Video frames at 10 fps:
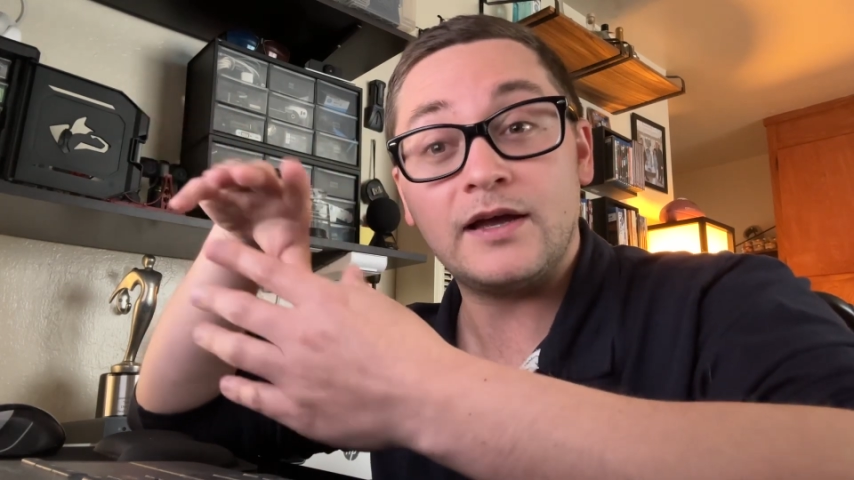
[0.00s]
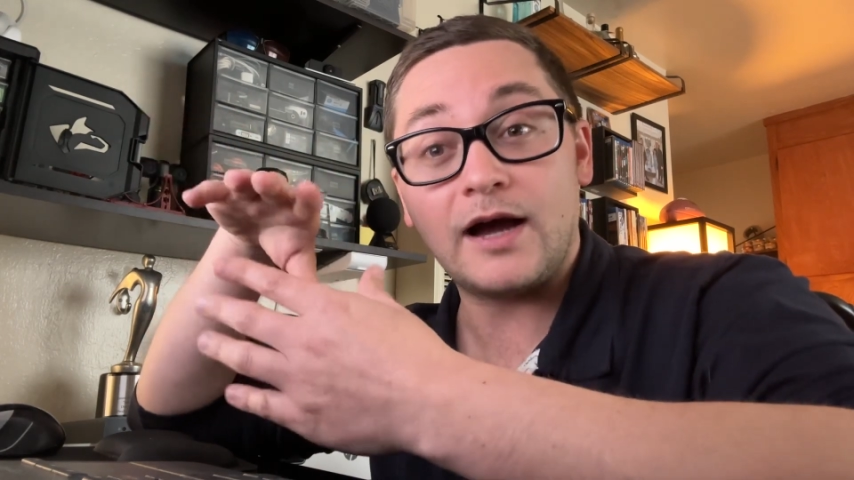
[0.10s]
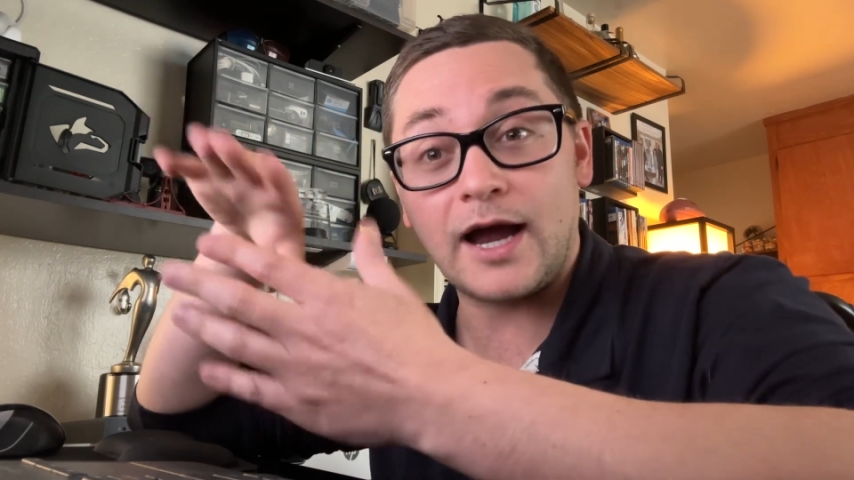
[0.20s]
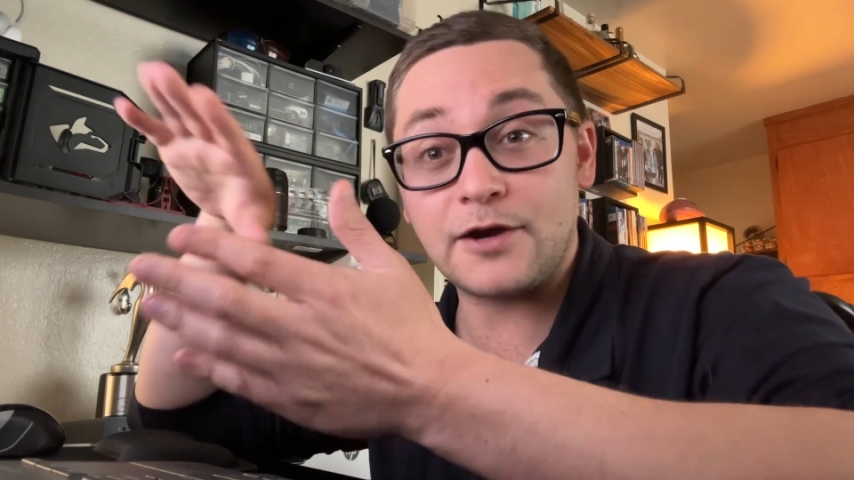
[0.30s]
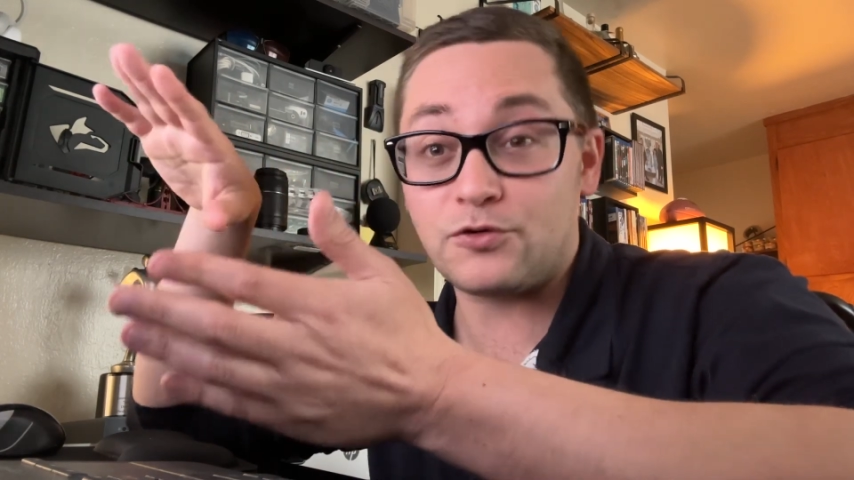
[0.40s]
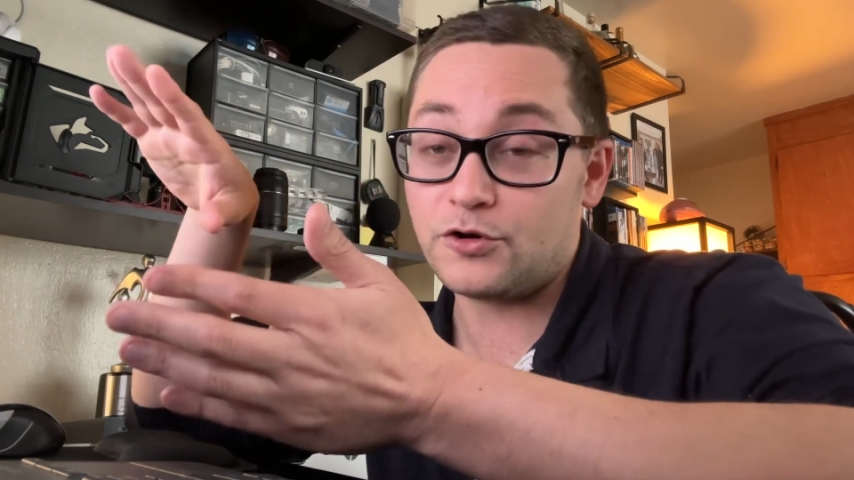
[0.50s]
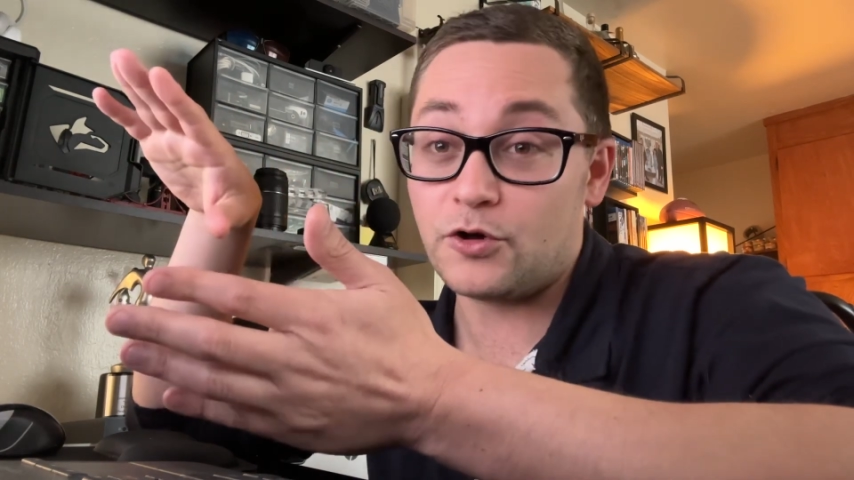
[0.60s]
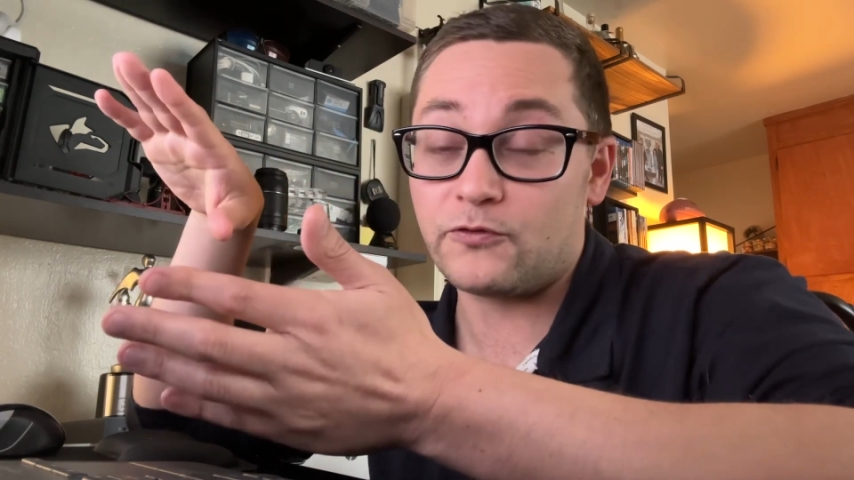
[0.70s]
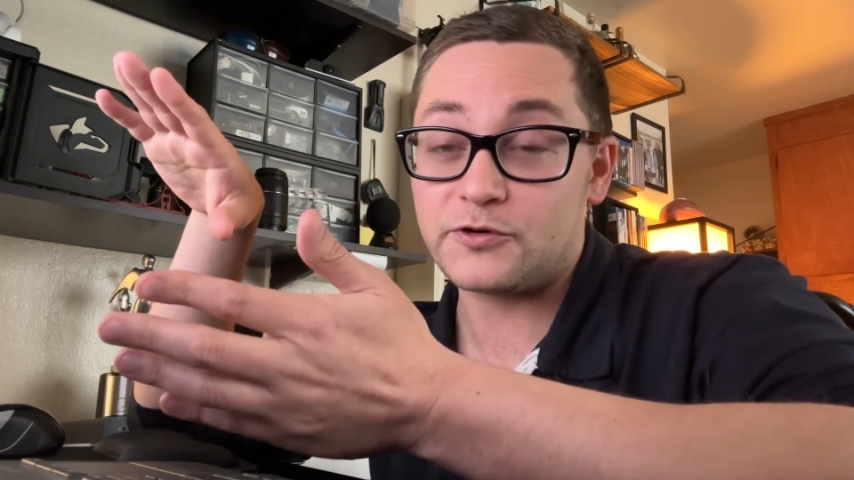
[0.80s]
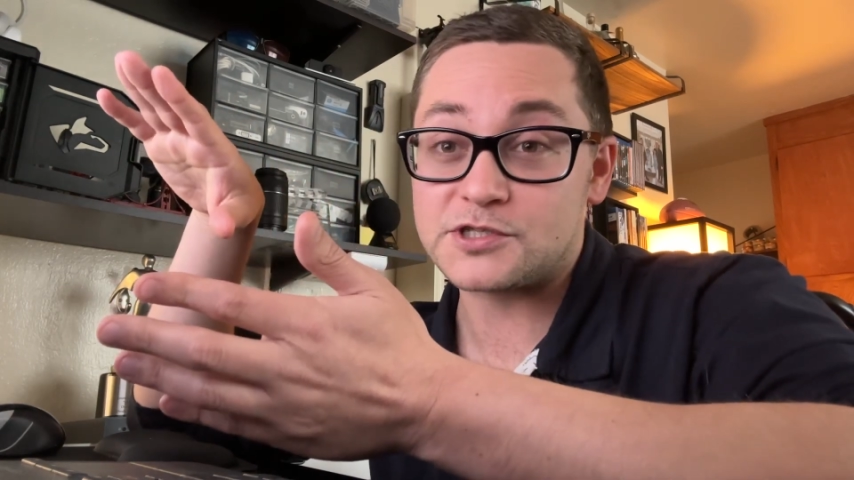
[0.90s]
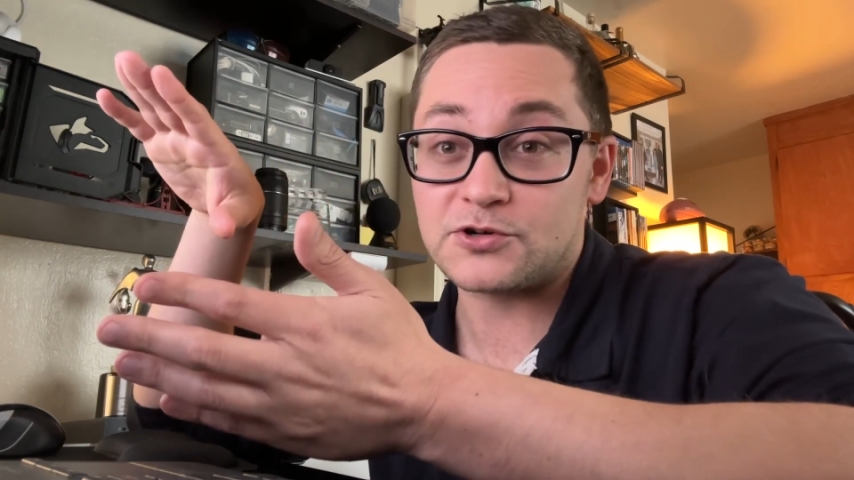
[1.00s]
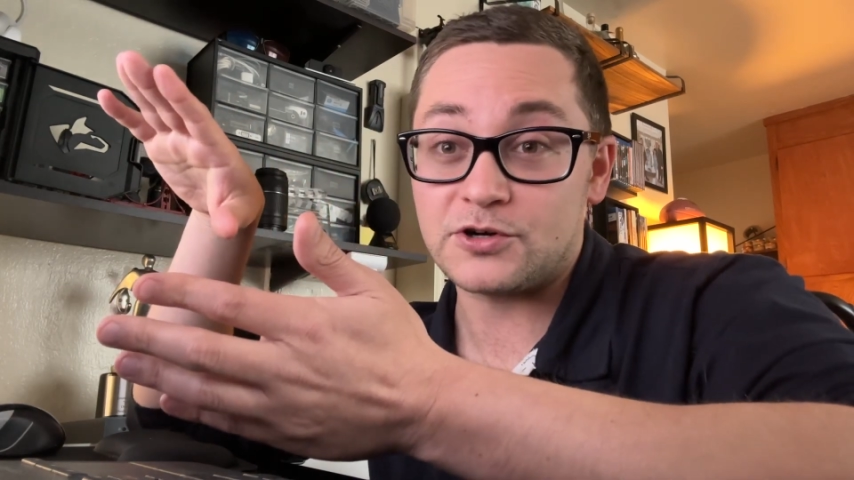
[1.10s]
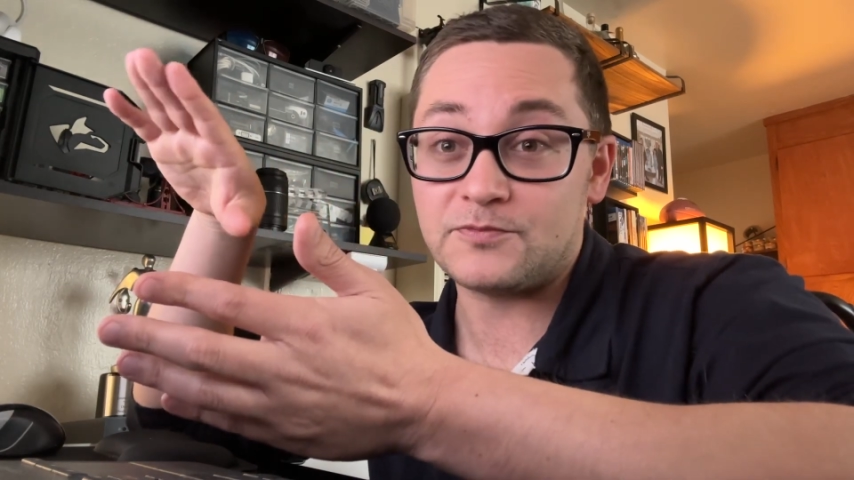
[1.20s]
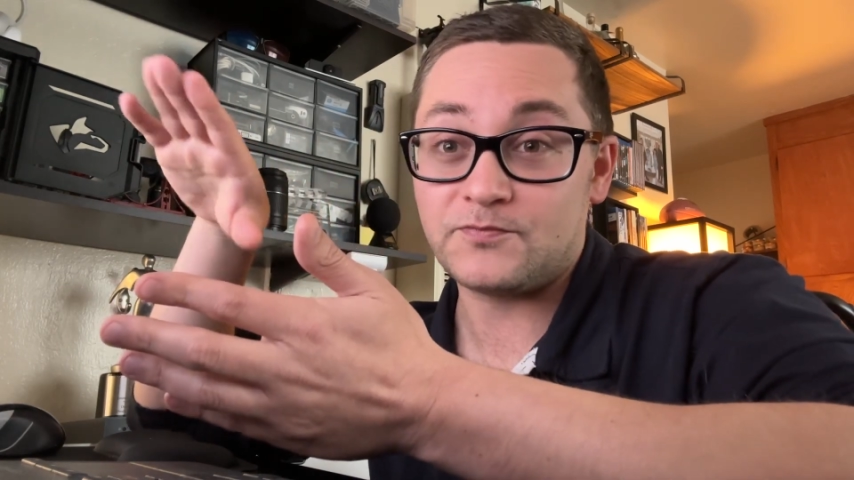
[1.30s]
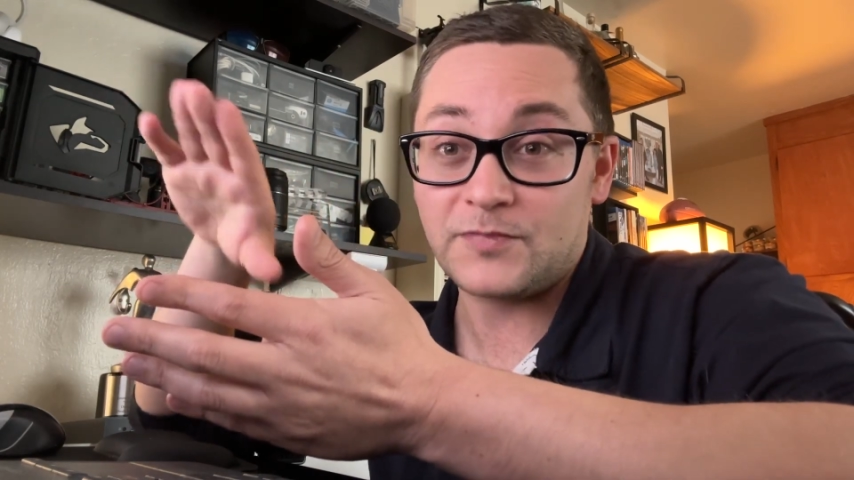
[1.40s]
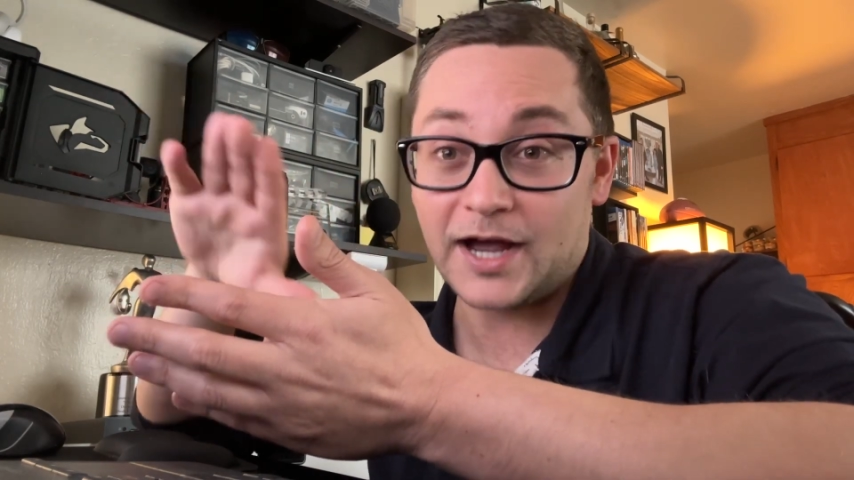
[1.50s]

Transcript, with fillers: I don't know for certain.